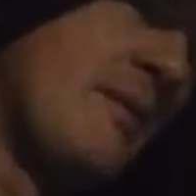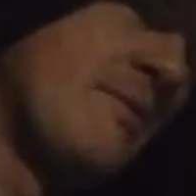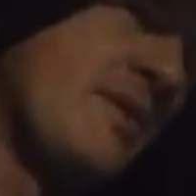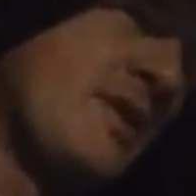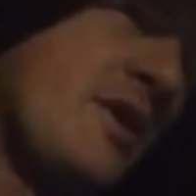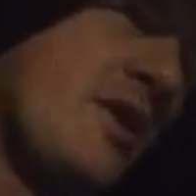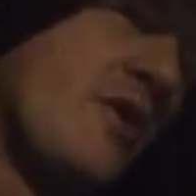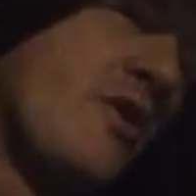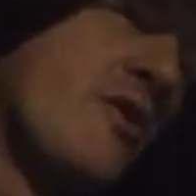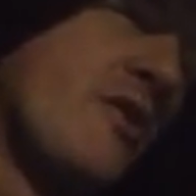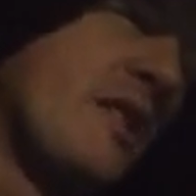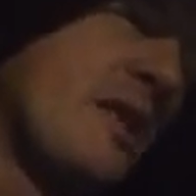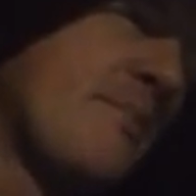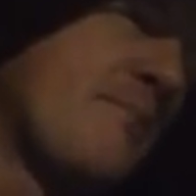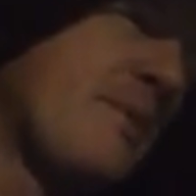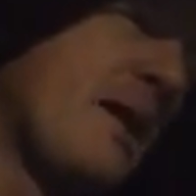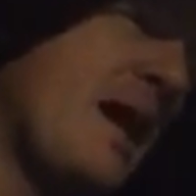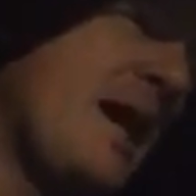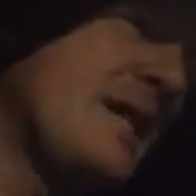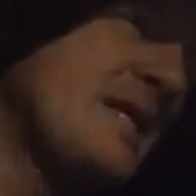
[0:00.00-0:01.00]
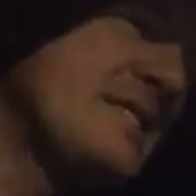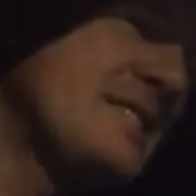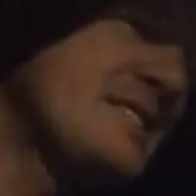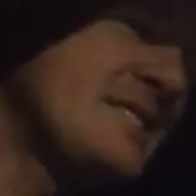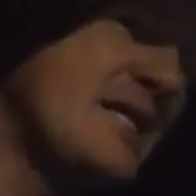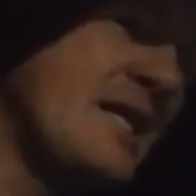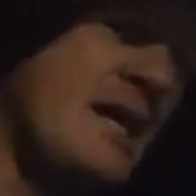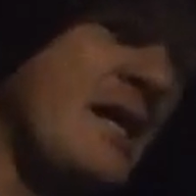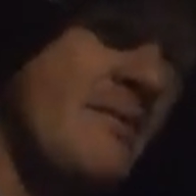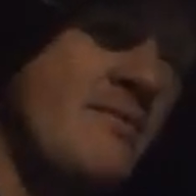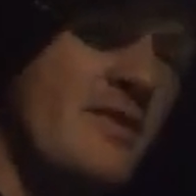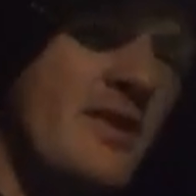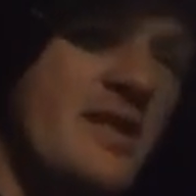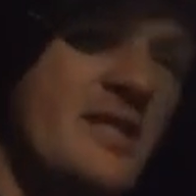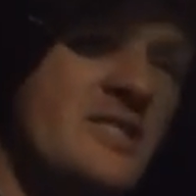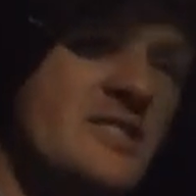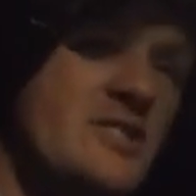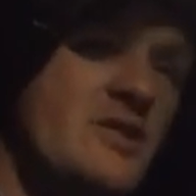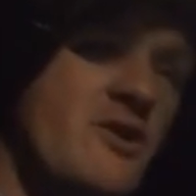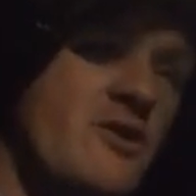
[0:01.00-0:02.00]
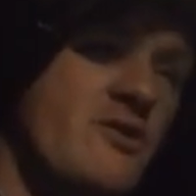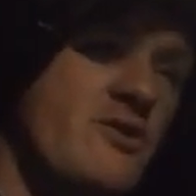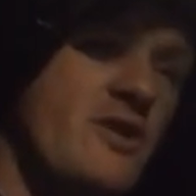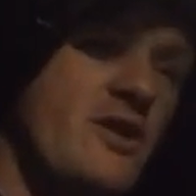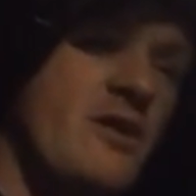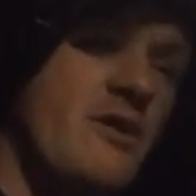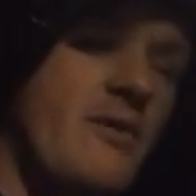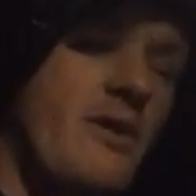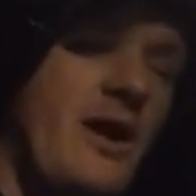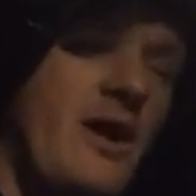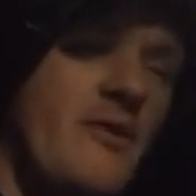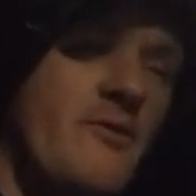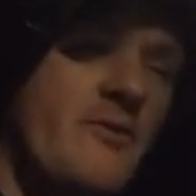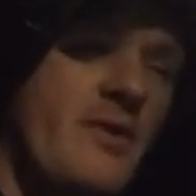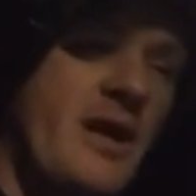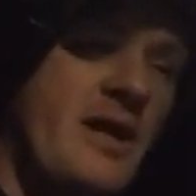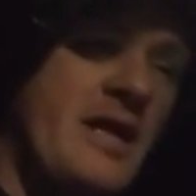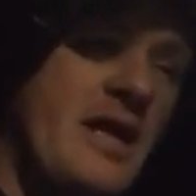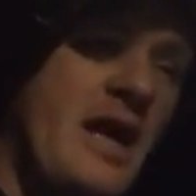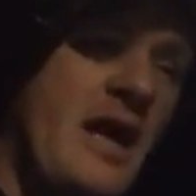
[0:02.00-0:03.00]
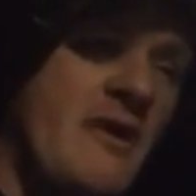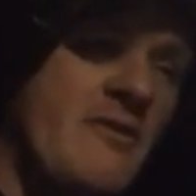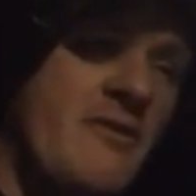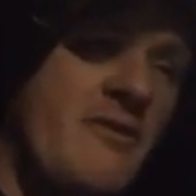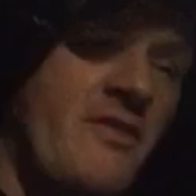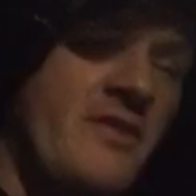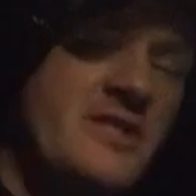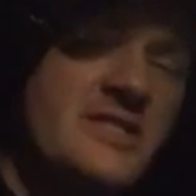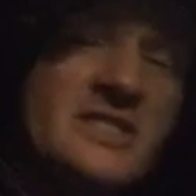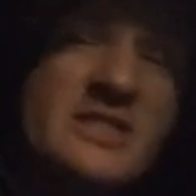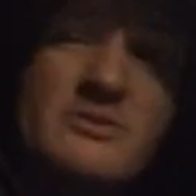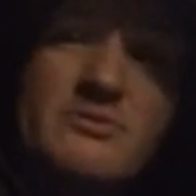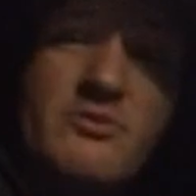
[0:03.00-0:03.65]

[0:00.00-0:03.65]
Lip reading: The early buzz that is circling around right now that this